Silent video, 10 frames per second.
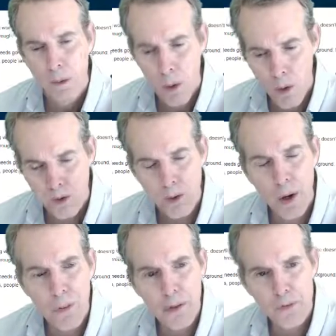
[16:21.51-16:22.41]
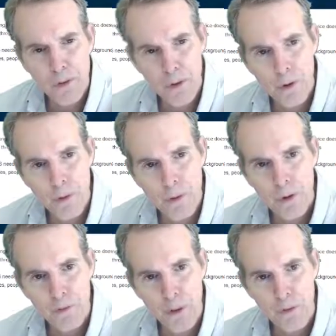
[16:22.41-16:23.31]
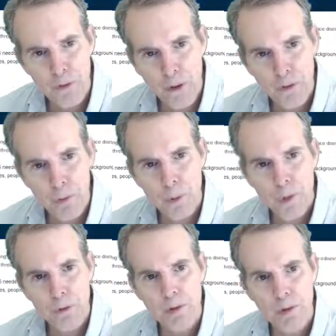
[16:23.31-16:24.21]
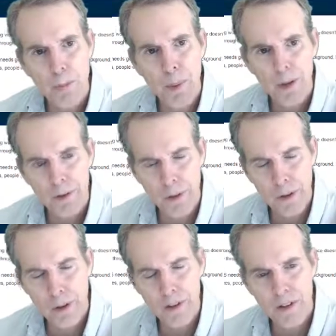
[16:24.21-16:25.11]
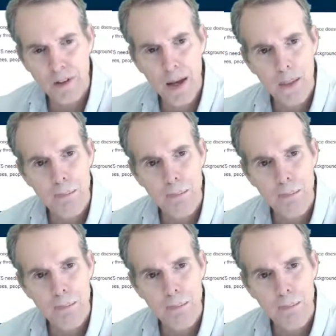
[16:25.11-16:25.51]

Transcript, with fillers: Also, if you have friends who are interested, pass it along to them.